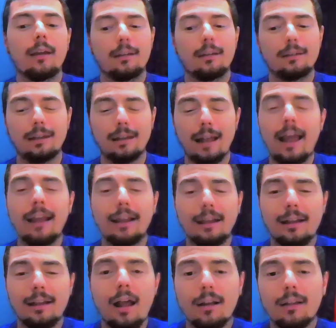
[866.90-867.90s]
then I
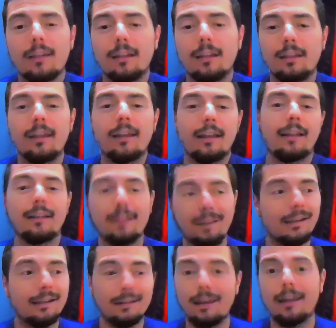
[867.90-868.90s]
can honestly say that
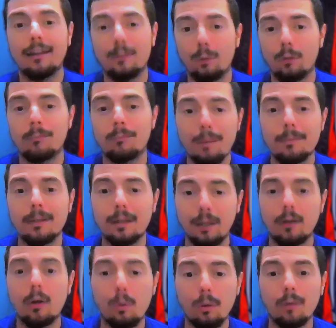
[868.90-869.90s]
Lani Daniels might be the
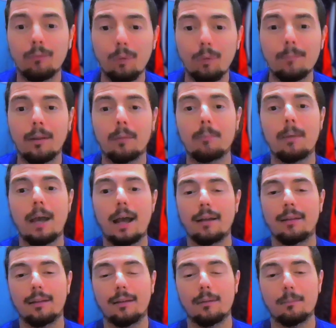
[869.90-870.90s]
GOAT of women's
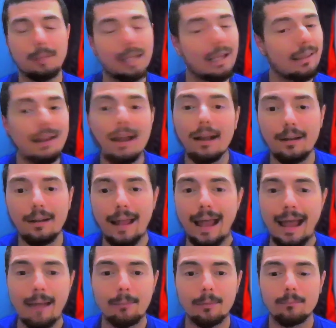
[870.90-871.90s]
boxing. But that's not going to
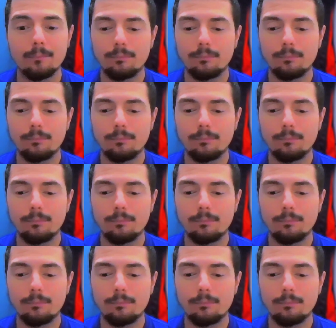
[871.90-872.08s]
happen.